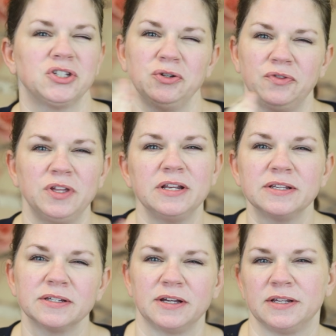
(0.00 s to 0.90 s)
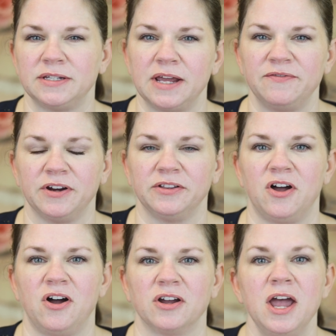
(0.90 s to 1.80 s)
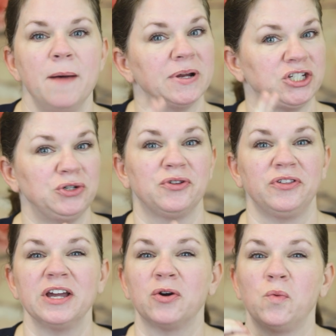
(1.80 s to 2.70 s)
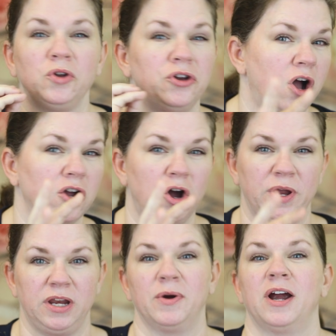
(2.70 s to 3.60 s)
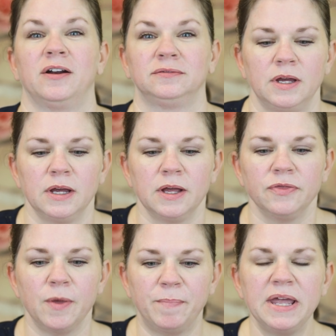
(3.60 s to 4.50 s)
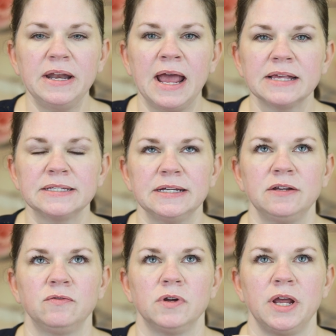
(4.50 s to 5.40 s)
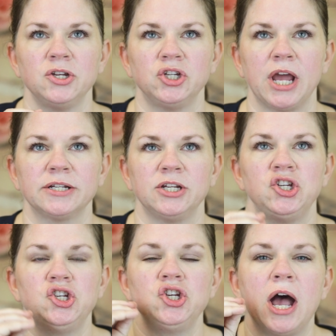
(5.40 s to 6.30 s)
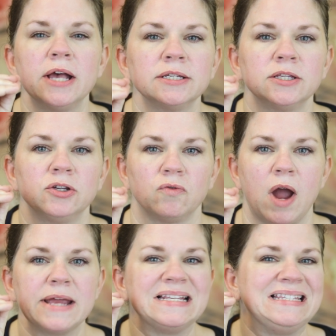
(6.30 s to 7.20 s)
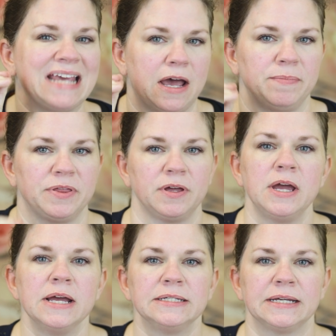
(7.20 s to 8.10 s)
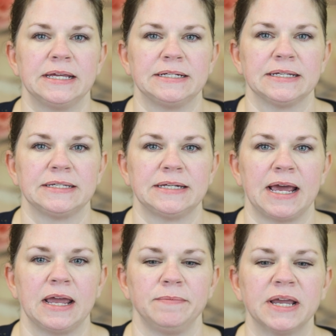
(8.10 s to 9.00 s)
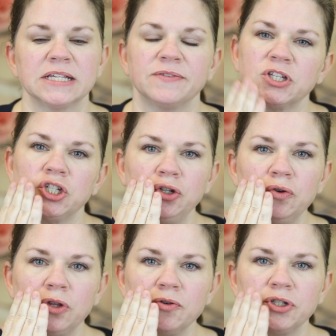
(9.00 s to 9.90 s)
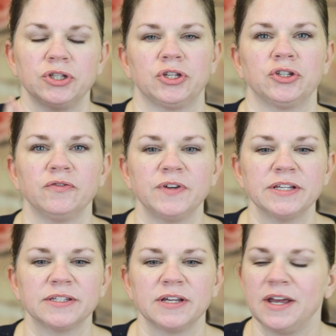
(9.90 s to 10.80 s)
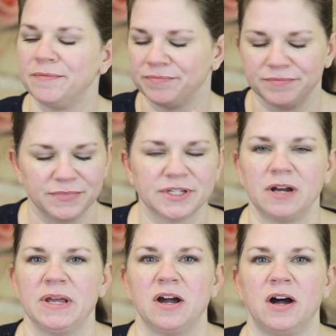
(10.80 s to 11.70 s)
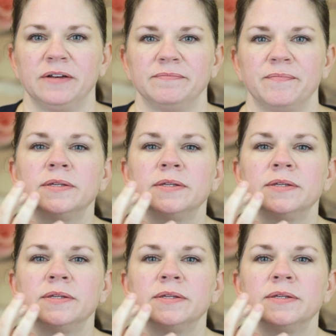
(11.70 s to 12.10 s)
Too thin isn't gonna stay very long, but too thick will not go anywhere. The pen has to inject to just the right depth to get it to stay, because if it's too close to the surface, it's gonna be gone.